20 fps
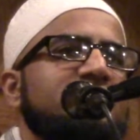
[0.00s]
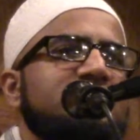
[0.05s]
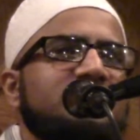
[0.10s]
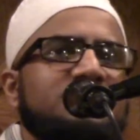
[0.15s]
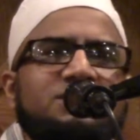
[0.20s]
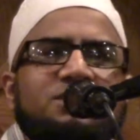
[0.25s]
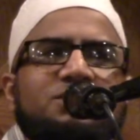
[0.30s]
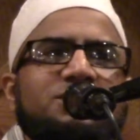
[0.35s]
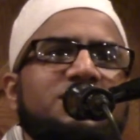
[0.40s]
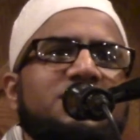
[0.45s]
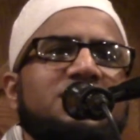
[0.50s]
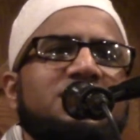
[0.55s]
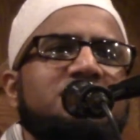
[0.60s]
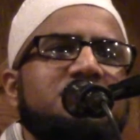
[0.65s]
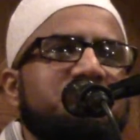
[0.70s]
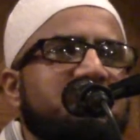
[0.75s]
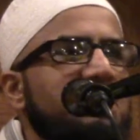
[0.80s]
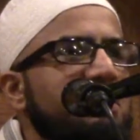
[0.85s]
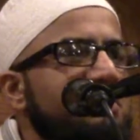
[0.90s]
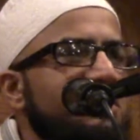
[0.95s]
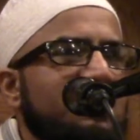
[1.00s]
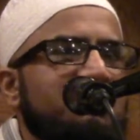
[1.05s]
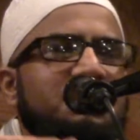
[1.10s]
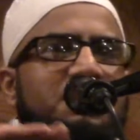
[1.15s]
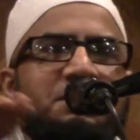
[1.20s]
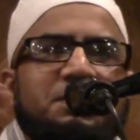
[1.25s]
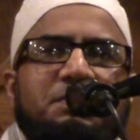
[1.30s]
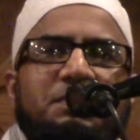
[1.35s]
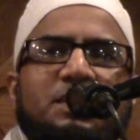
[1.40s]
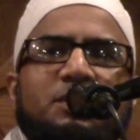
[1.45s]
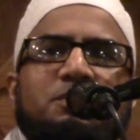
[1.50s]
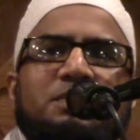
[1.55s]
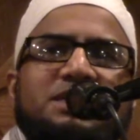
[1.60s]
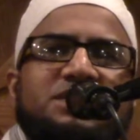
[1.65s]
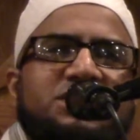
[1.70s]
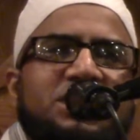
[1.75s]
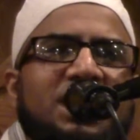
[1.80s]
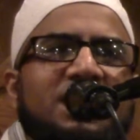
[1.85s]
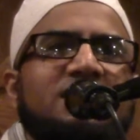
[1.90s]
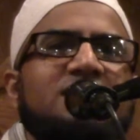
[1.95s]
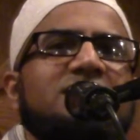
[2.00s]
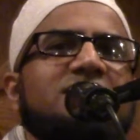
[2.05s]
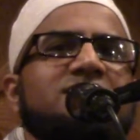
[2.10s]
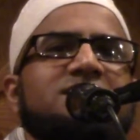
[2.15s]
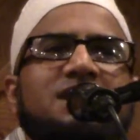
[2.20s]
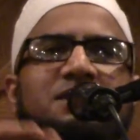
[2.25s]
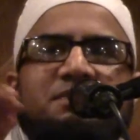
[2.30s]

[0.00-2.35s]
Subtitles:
There's no need. There'll be people who will be jealous,